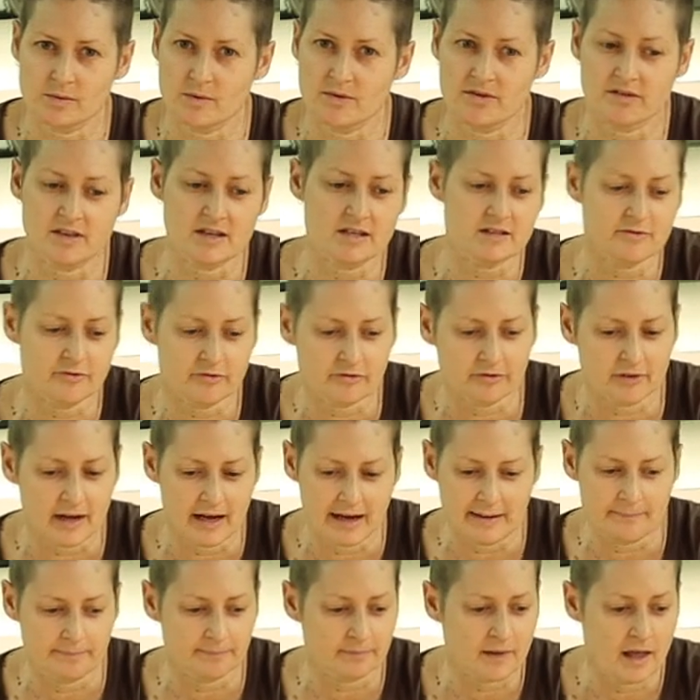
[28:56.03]
With this
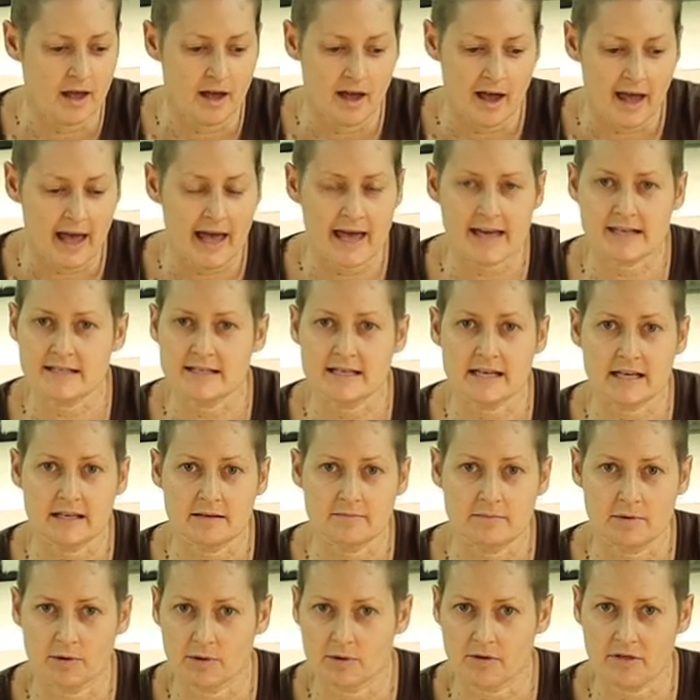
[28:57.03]
um,
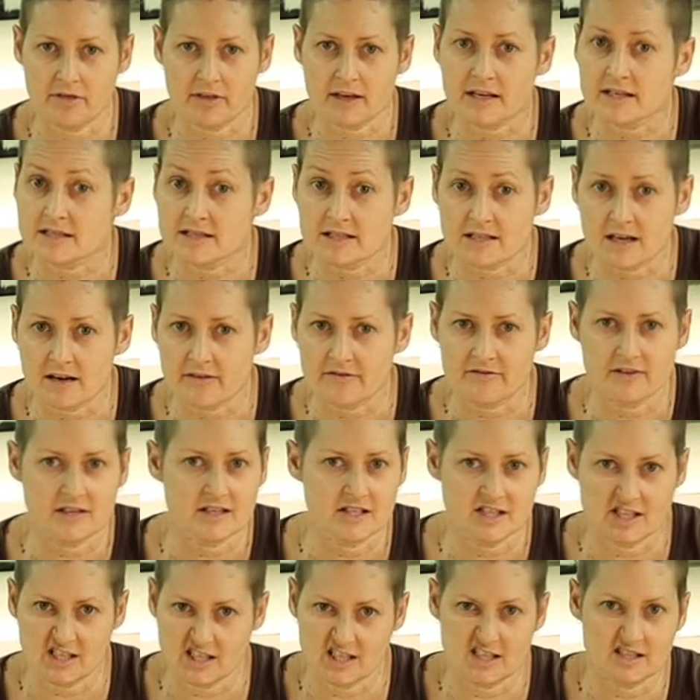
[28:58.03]
18 mil thick stuff,
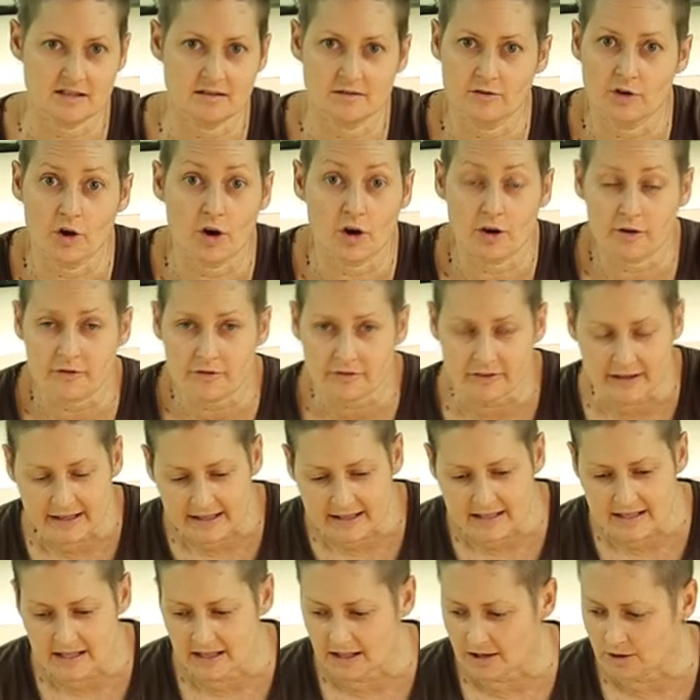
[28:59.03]
there's just no
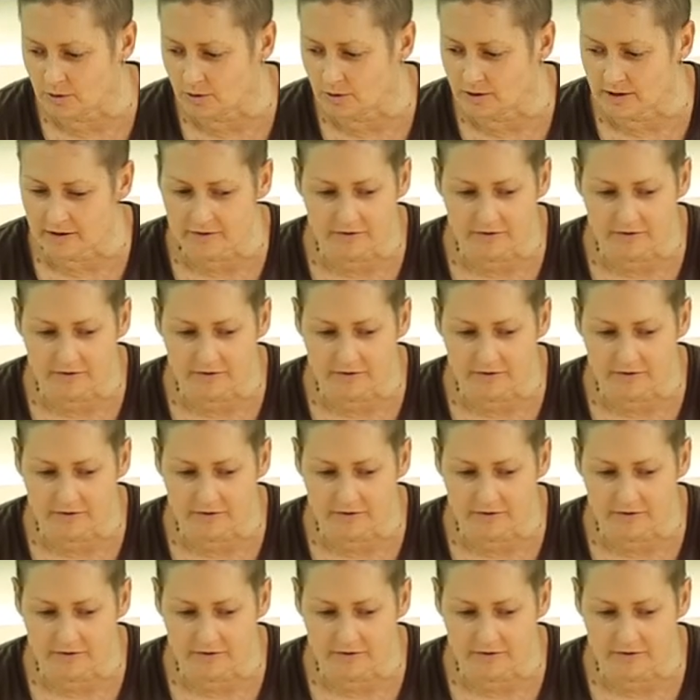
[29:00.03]
flexing at all.